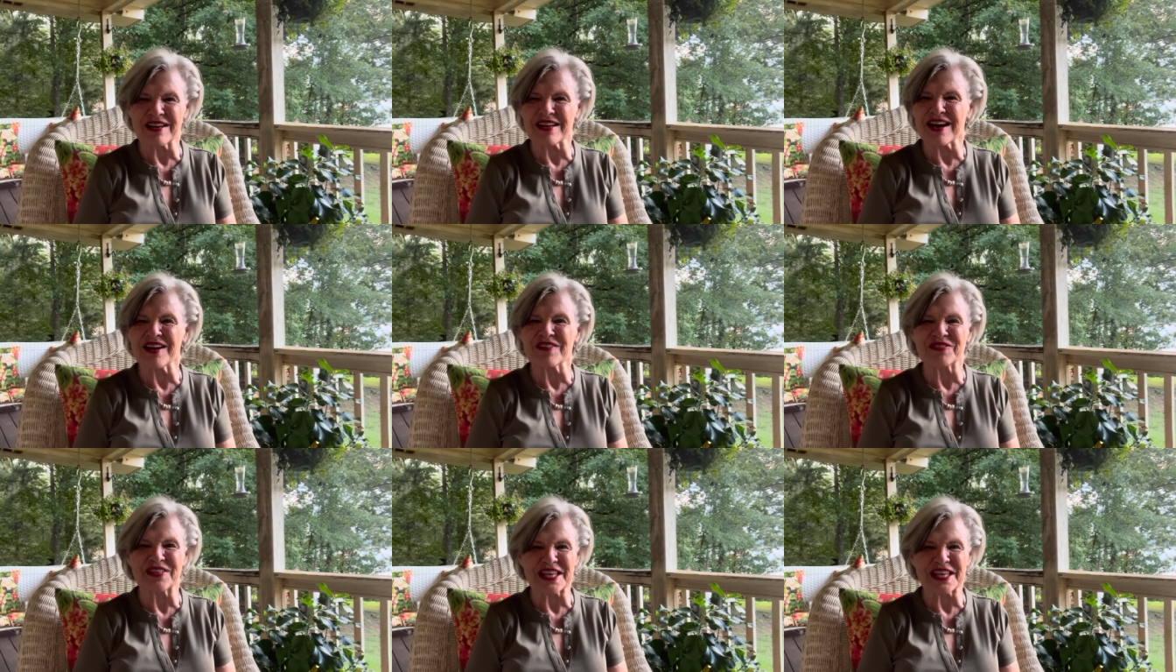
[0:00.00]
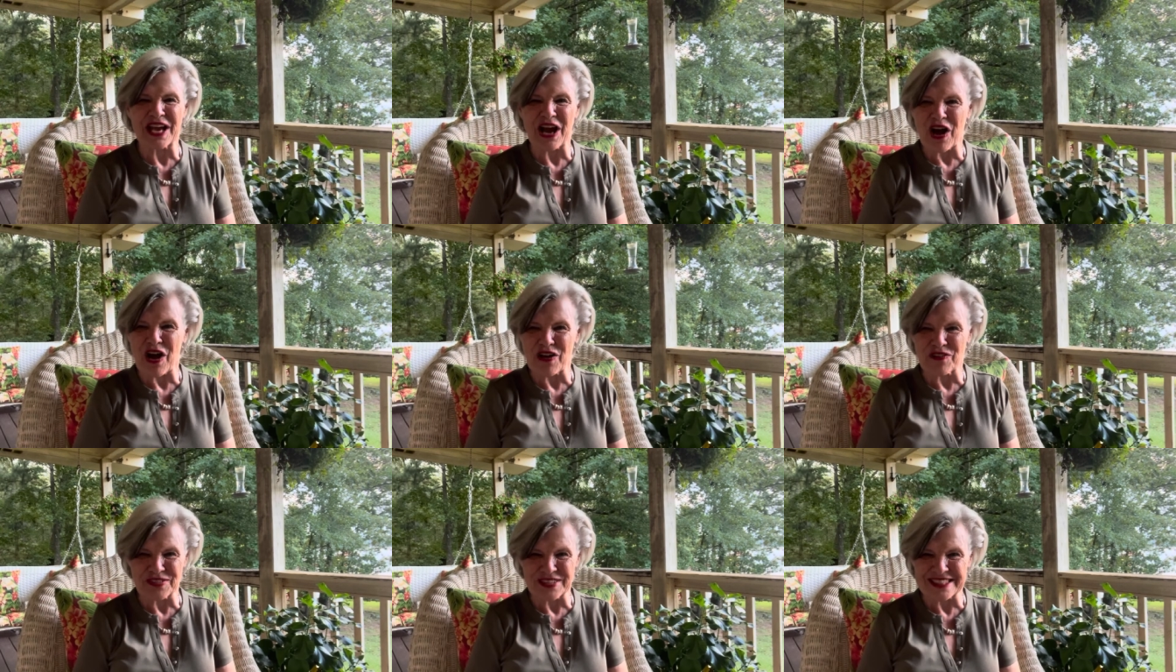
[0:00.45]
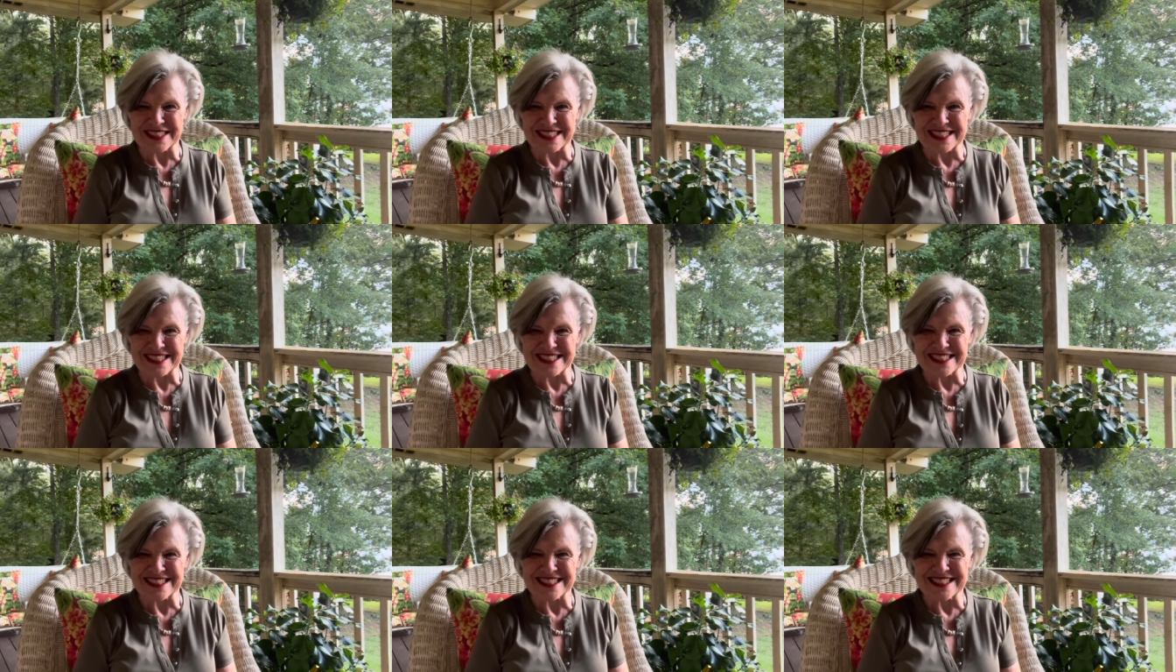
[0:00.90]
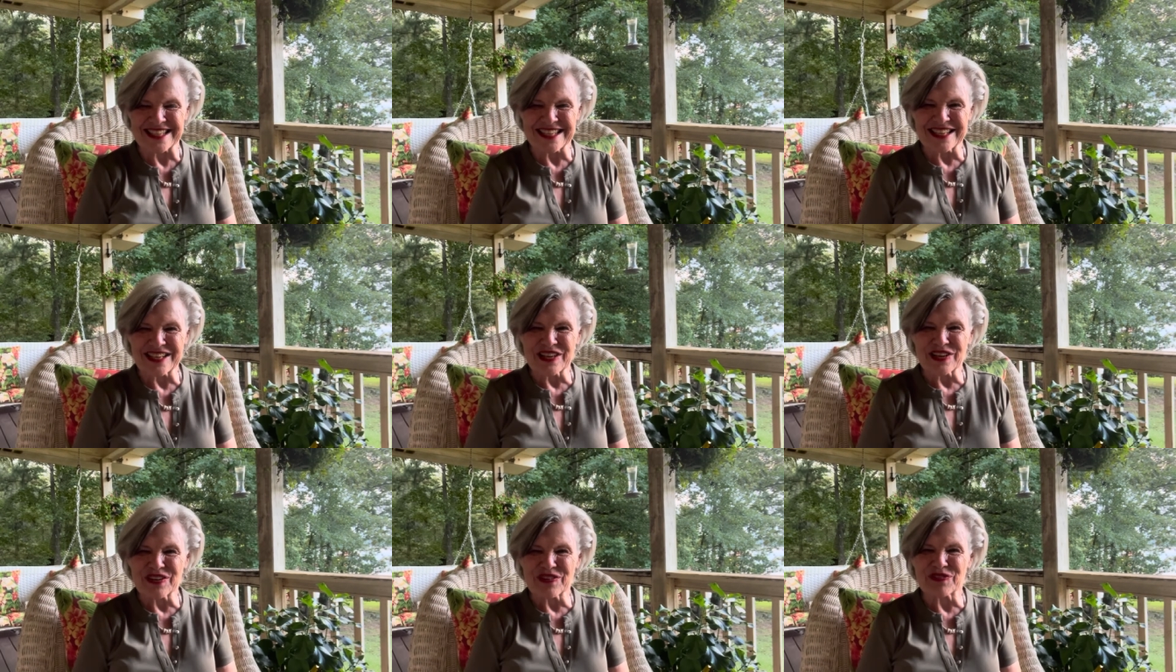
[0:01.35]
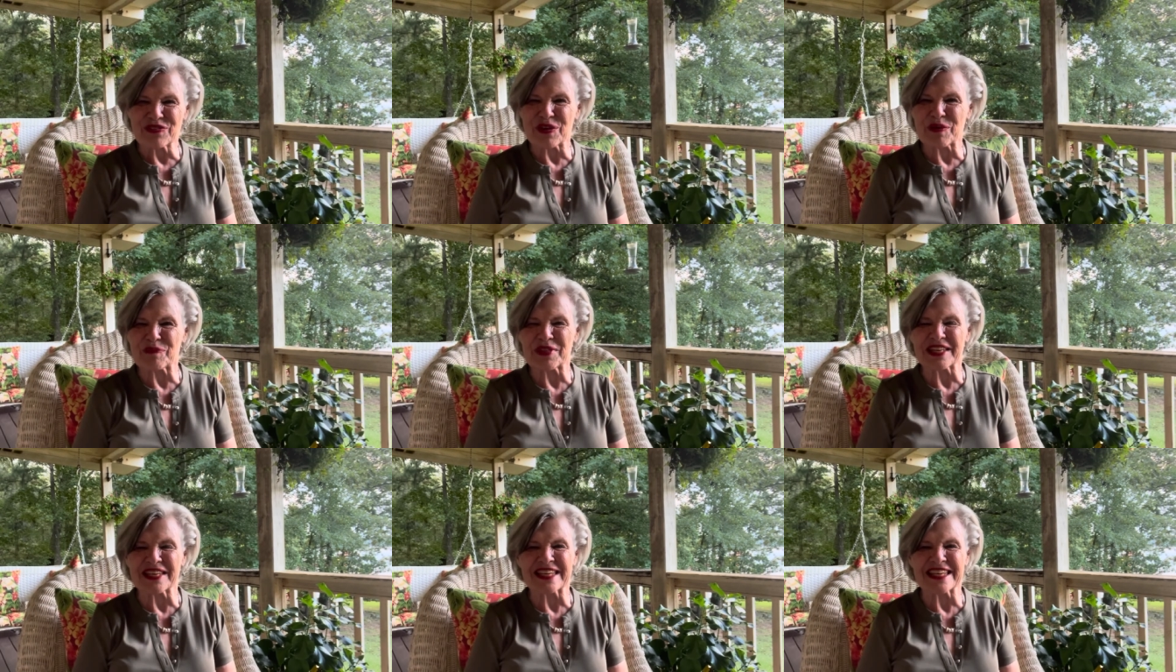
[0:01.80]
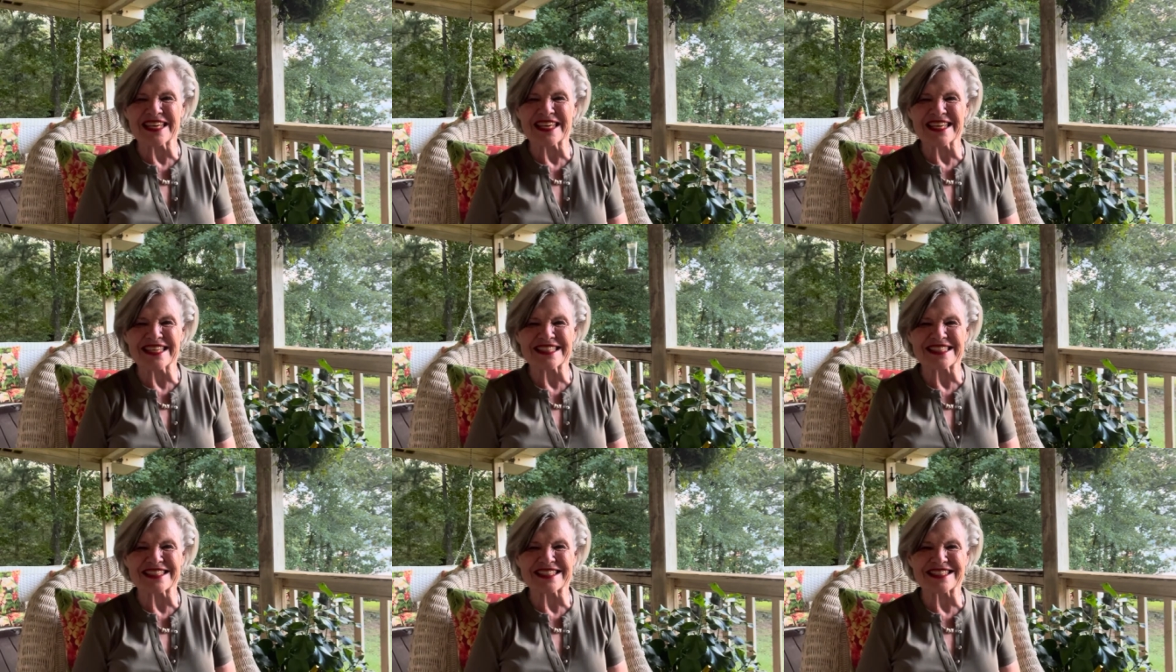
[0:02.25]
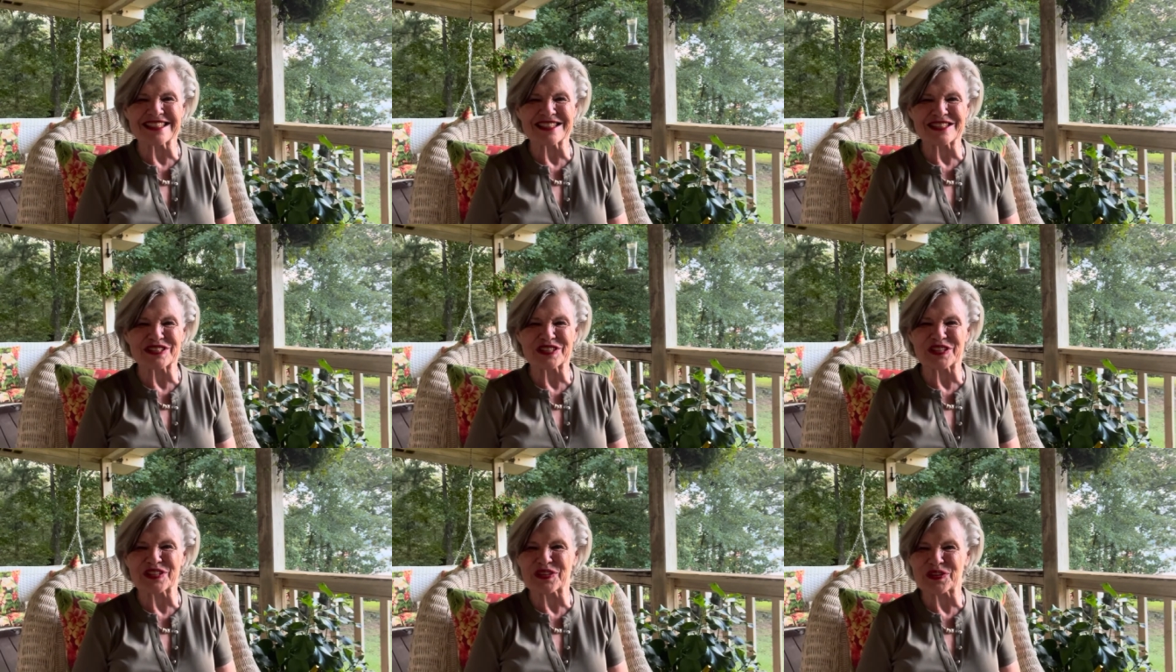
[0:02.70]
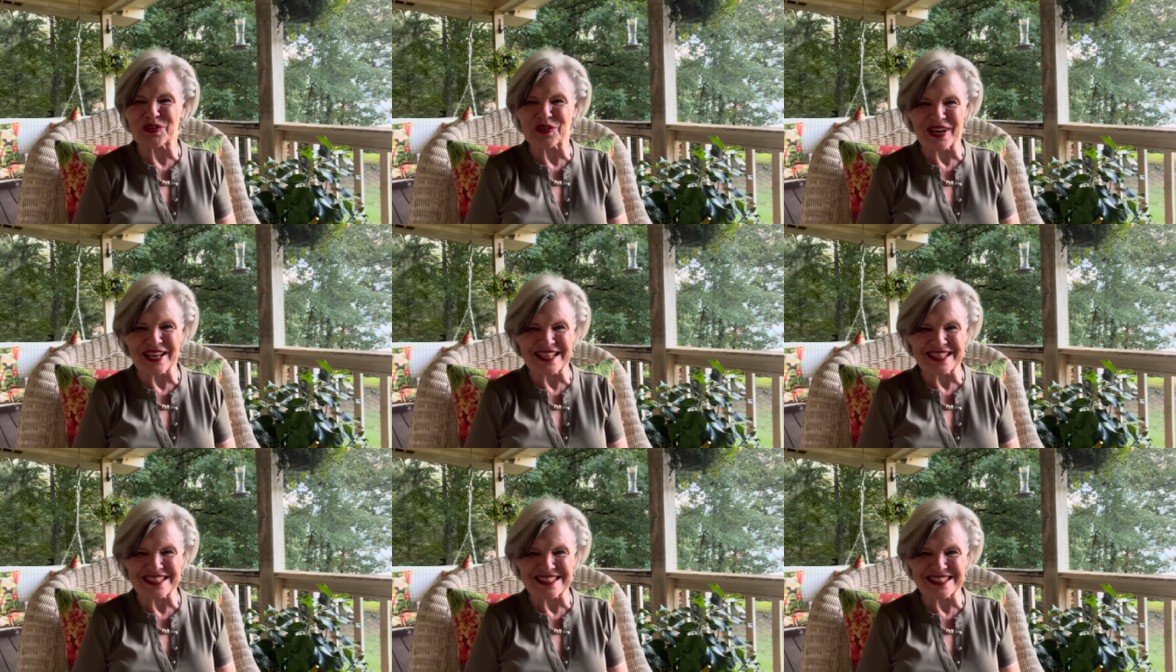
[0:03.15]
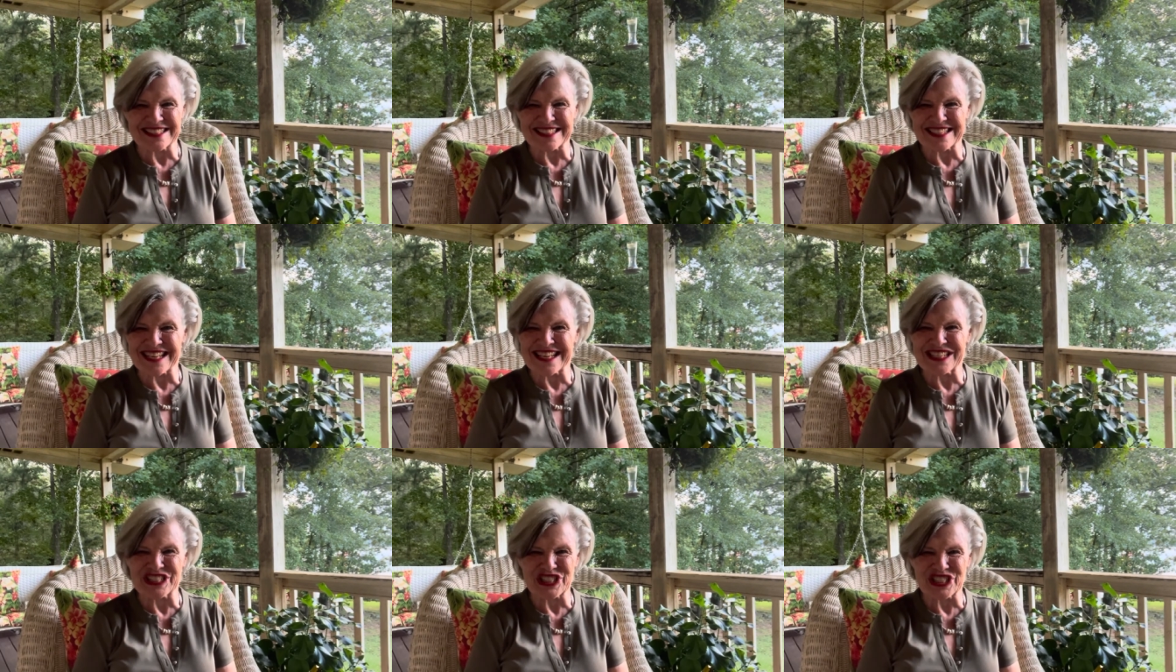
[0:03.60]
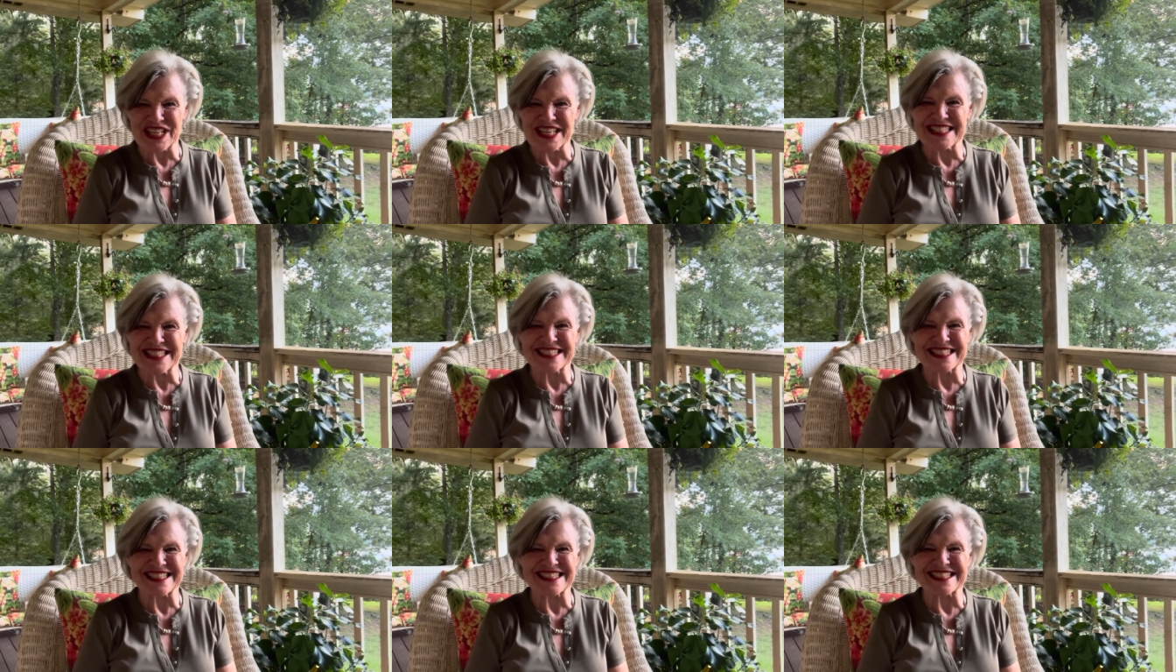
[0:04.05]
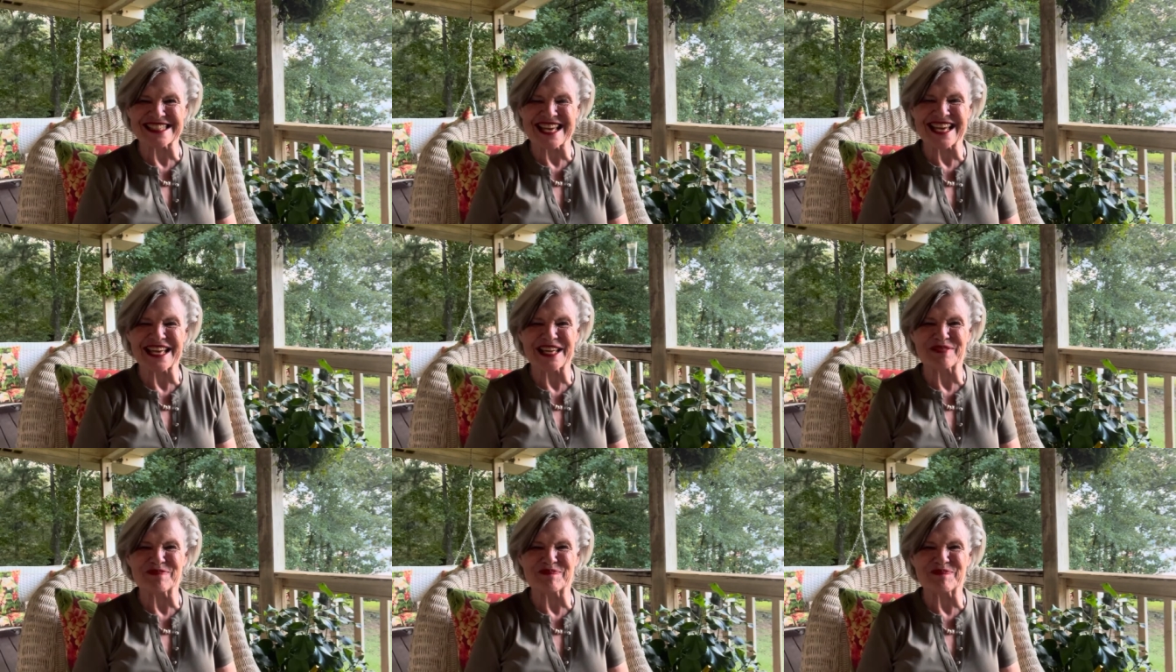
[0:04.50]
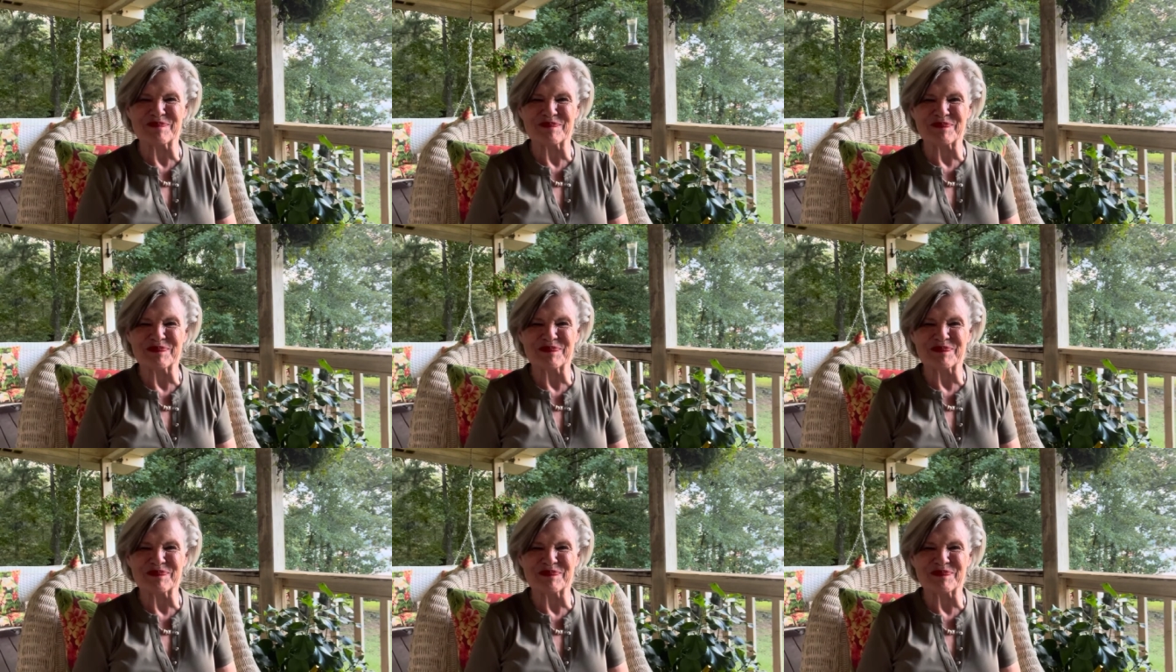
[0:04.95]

of the offices from the least to the greatest in Jesus' name.